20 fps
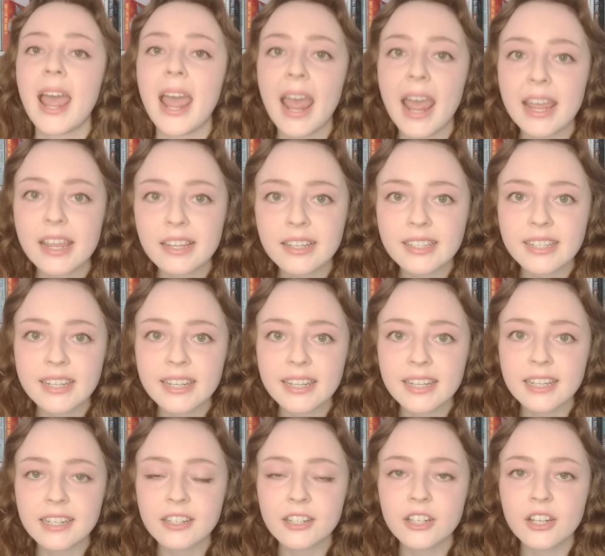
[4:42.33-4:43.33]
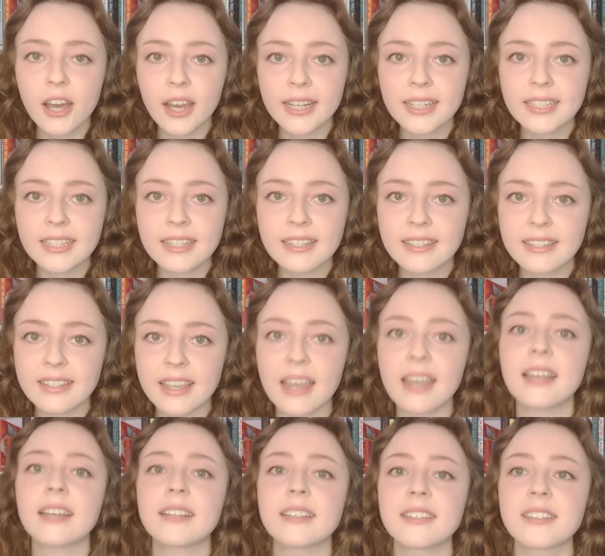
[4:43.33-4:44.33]

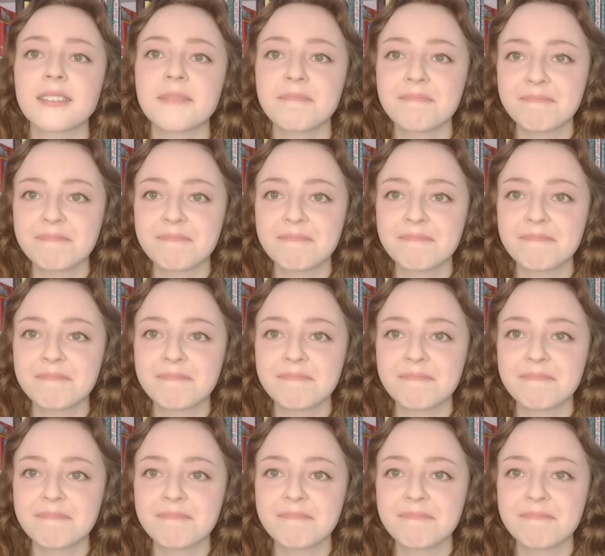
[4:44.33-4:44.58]
1896.